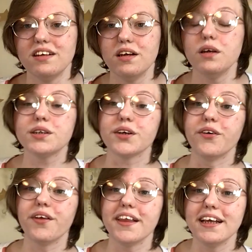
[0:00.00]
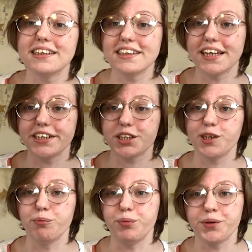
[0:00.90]
So this is actually a
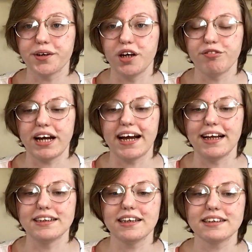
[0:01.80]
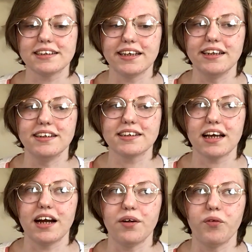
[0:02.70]
book I've had since
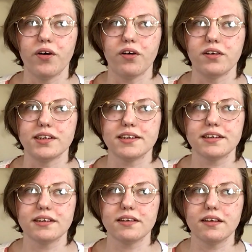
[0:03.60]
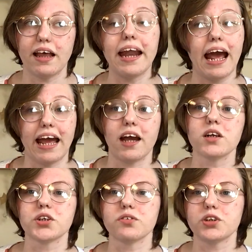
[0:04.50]
I was an
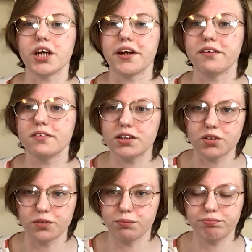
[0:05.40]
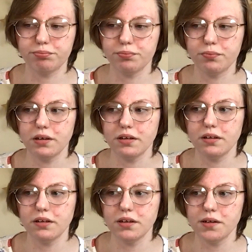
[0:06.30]
actual child, so
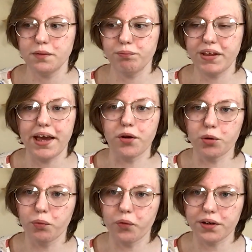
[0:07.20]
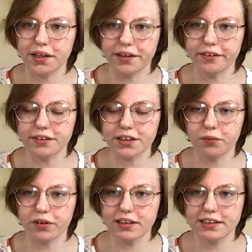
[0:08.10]
10 or more years I
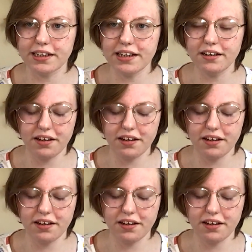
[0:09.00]
want to say.